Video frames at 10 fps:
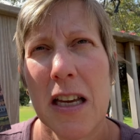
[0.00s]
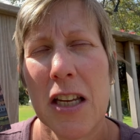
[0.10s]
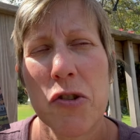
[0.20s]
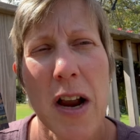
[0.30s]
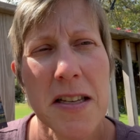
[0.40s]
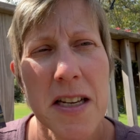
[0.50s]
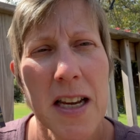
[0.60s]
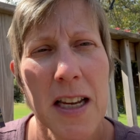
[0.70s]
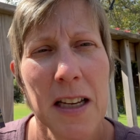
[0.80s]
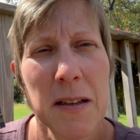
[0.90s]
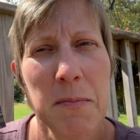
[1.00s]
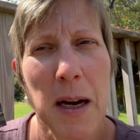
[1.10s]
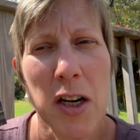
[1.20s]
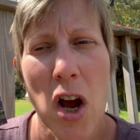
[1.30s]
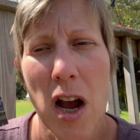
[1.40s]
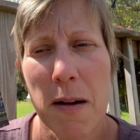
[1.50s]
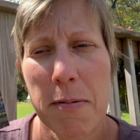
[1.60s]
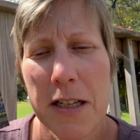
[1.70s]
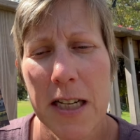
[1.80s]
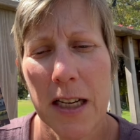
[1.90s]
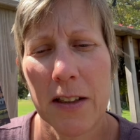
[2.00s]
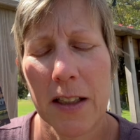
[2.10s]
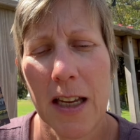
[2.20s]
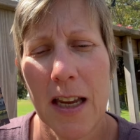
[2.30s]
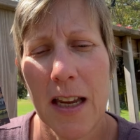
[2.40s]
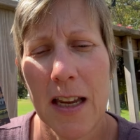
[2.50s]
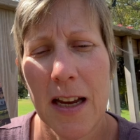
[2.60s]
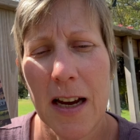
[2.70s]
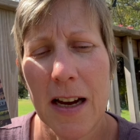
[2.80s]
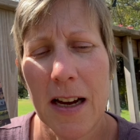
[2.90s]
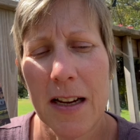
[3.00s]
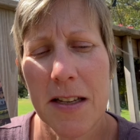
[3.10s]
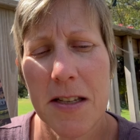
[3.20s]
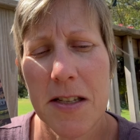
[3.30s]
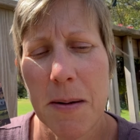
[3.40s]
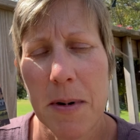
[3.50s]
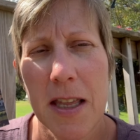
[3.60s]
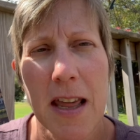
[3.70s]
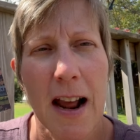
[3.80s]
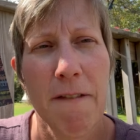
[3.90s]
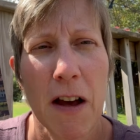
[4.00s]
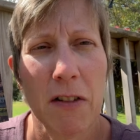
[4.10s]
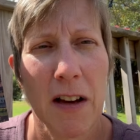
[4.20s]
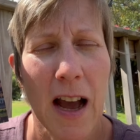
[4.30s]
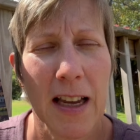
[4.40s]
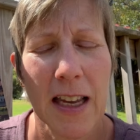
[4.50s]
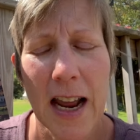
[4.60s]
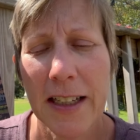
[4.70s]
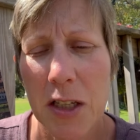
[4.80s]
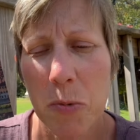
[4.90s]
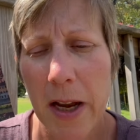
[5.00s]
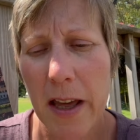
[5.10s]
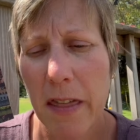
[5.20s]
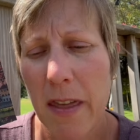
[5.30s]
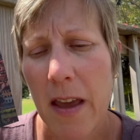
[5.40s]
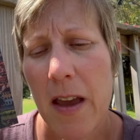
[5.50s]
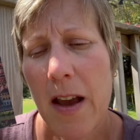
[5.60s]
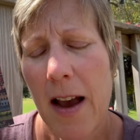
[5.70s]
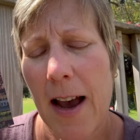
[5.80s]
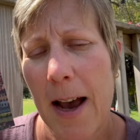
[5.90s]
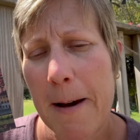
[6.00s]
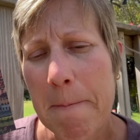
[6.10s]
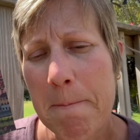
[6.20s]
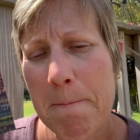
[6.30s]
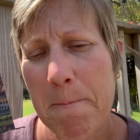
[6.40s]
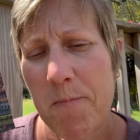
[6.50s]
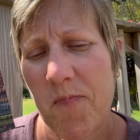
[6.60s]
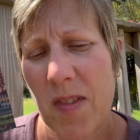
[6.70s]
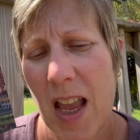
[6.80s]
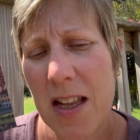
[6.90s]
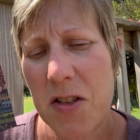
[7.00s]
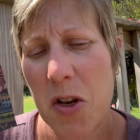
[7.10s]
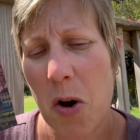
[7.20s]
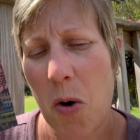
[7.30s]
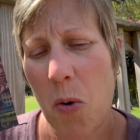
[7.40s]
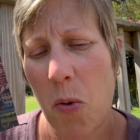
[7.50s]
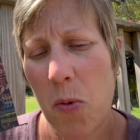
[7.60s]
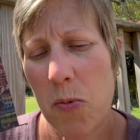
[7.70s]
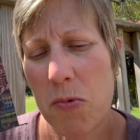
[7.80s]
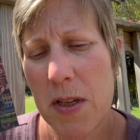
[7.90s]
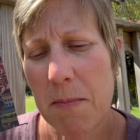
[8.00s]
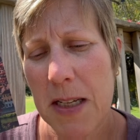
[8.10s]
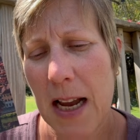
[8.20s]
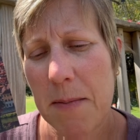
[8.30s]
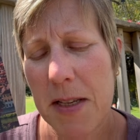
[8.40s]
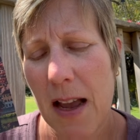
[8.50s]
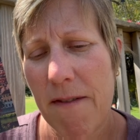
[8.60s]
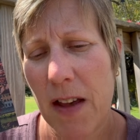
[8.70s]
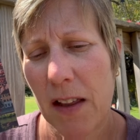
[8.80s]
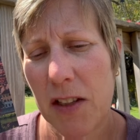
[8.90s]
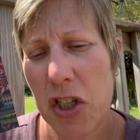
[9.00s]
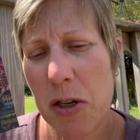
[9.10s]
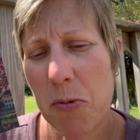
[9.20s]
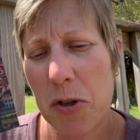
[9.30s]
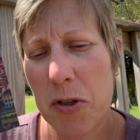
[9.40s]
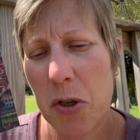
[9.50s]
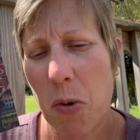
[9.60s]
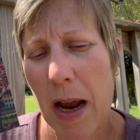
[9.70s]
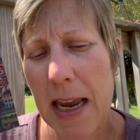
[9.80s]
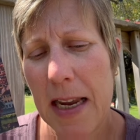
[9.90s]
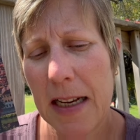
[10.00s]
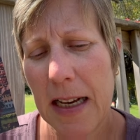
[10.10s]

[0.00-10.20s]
interesting, but not particularly somebody that I felt I connected with. And so sometimes I felt she was quite,